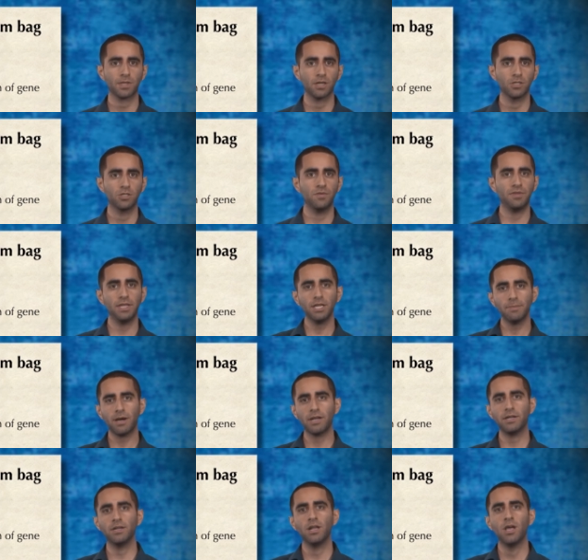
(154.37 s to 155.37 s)
So if you think about
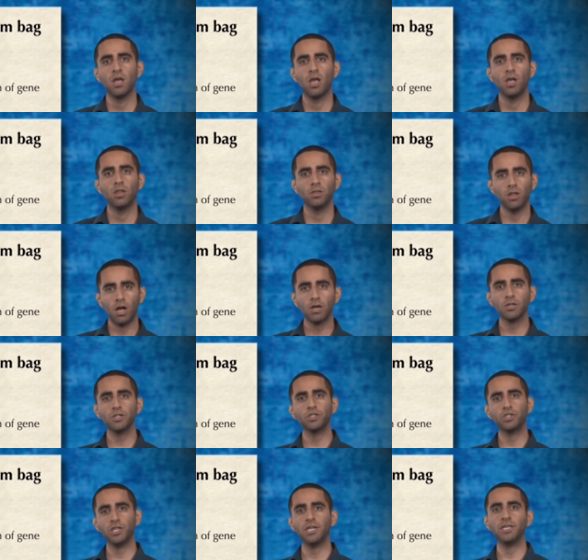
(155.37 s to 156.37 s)
it, longer
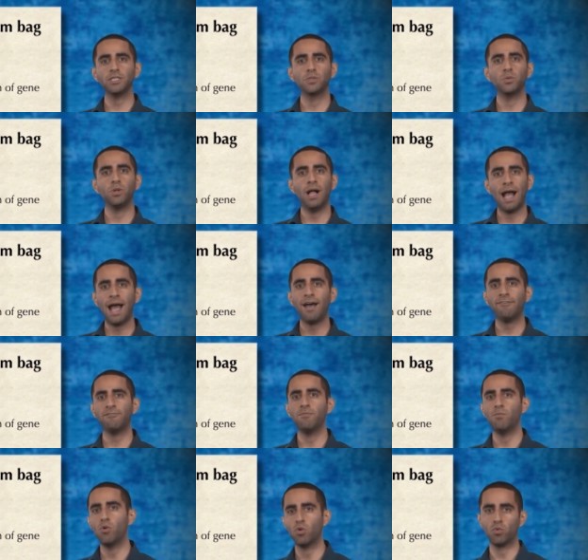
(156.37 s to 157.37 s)
genes will have
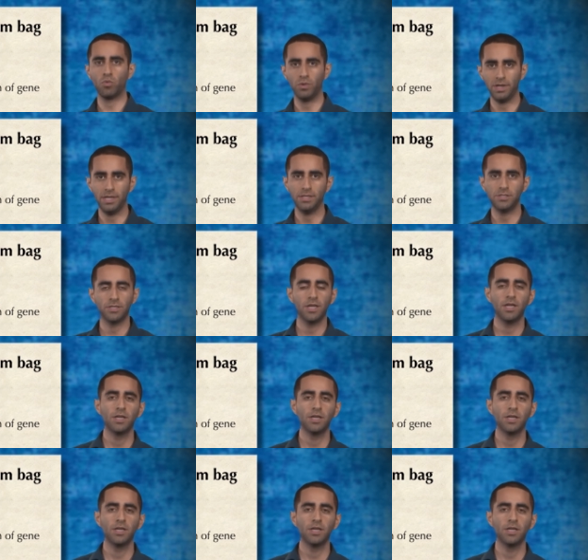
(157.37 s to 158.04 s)
more reads.